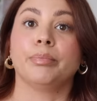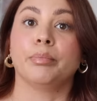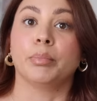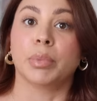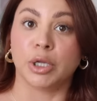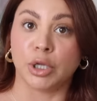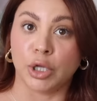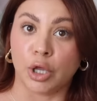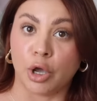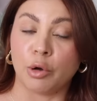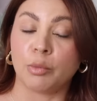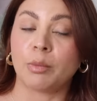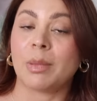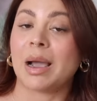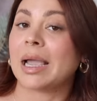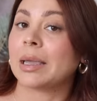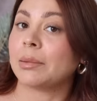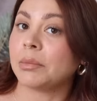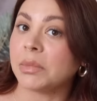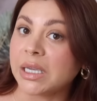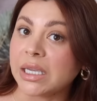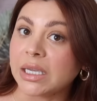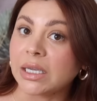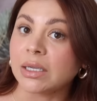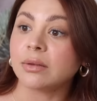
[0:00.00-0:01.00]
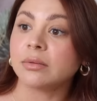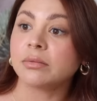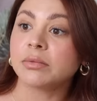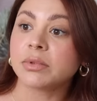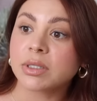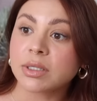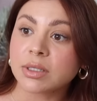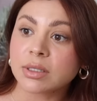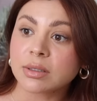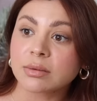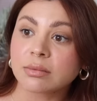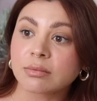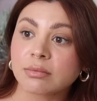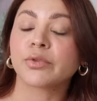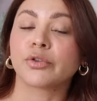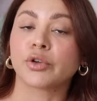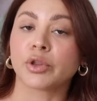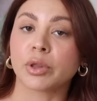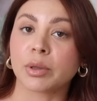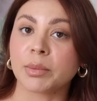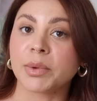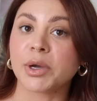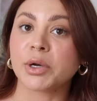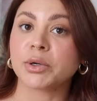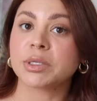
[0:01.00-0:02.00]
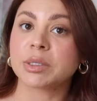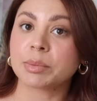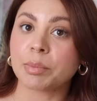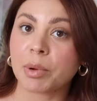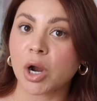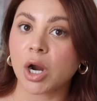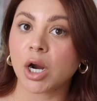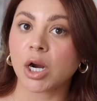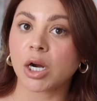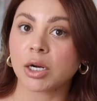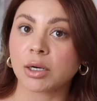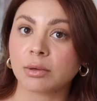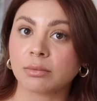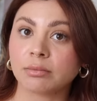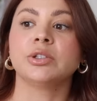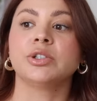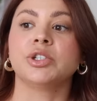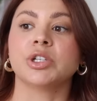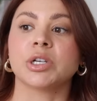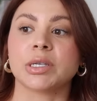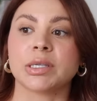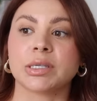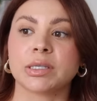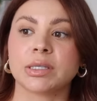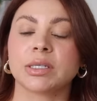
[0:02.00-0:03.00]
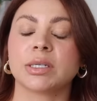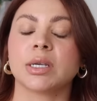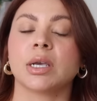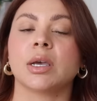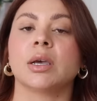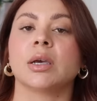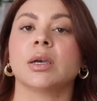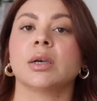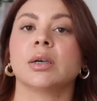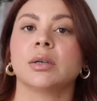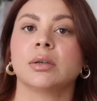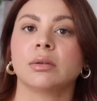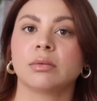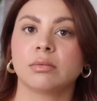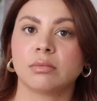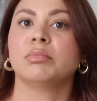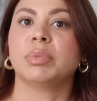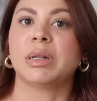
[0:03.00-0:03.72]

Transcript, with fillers: below my means for the most part just to